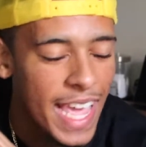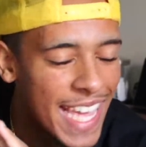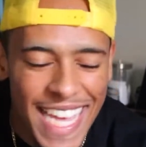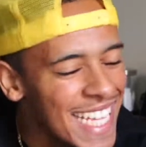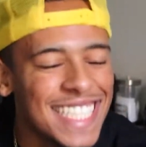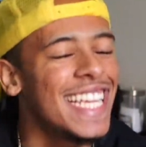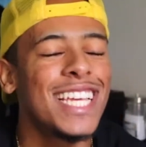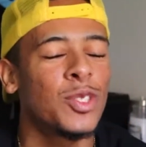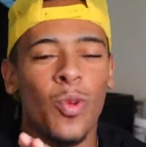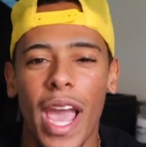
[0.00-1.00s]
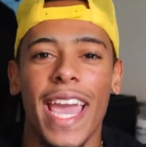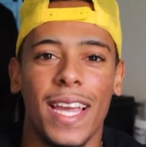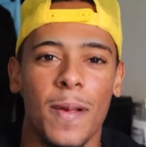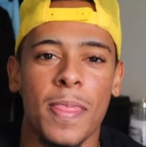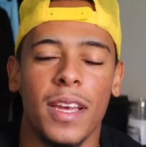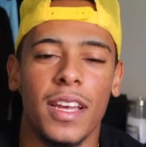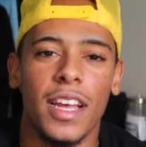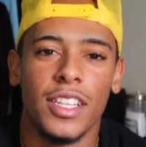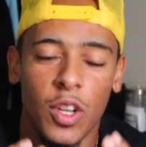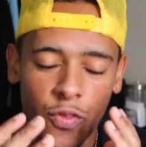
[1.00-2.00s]
easiest way
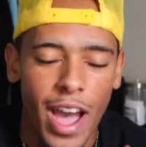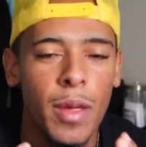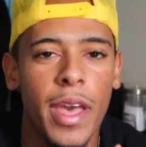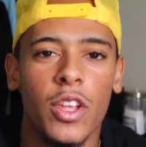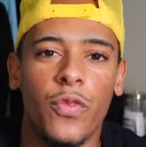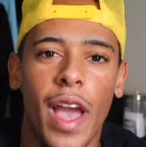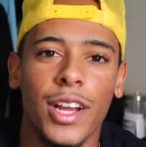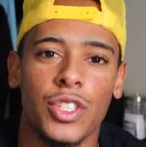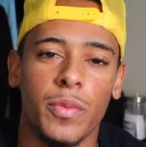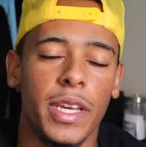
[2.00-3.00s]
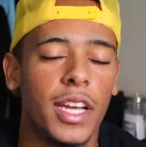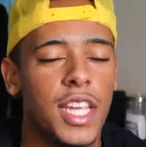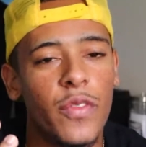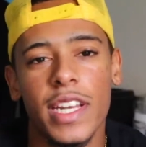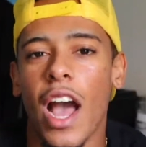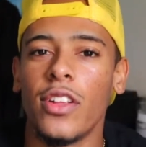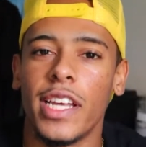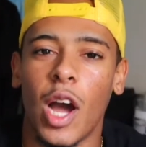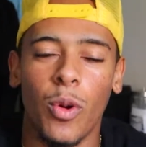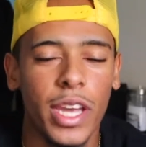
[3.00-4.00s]
to find a manufacturer, because every now and
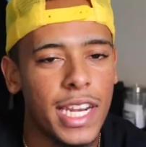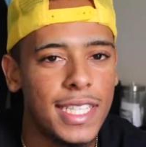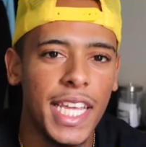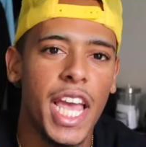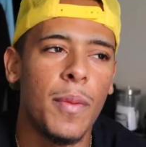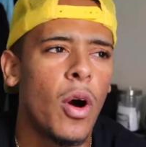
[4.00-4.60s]
then I will get a DM,